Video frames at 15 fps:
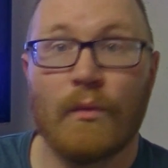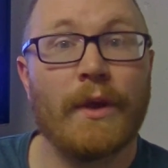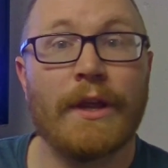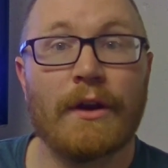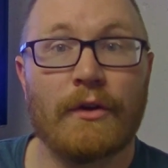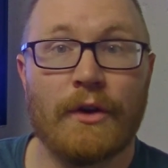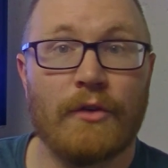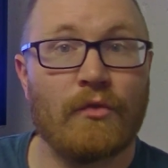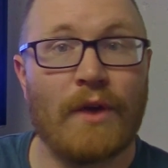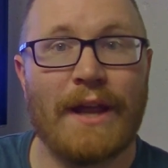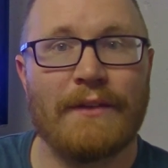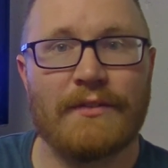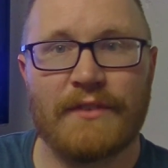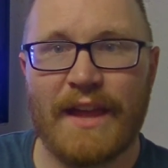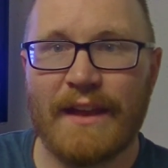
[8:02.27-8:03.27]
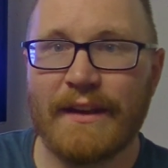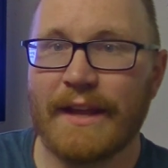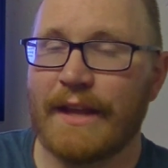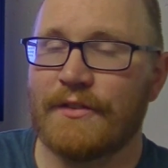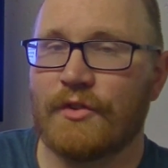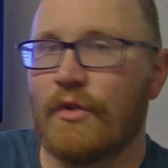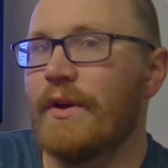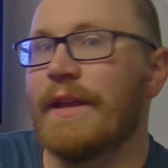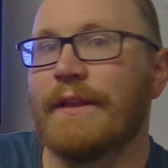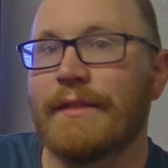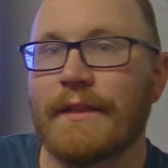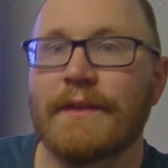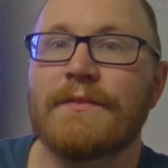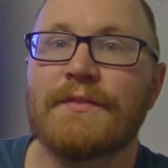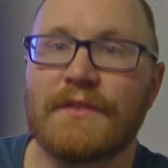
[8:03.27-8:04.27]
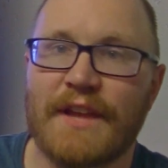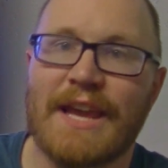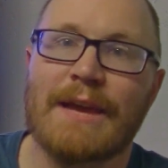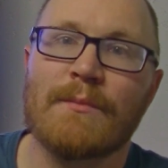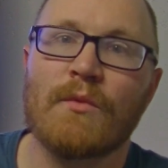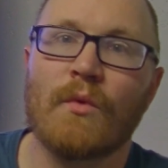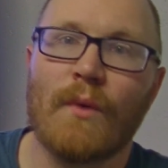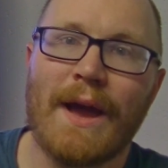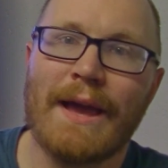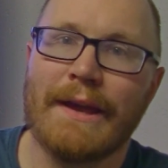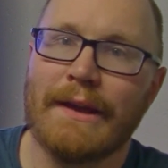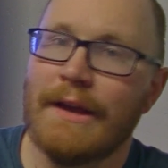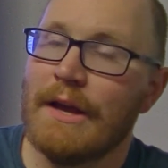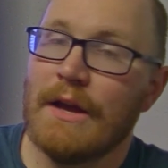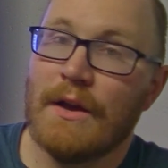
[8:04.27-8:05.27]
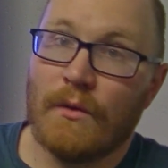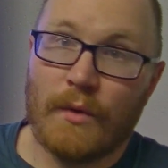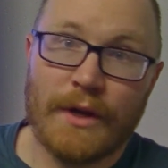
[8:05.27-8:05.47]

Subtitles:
We are in right standing. And so in the same way,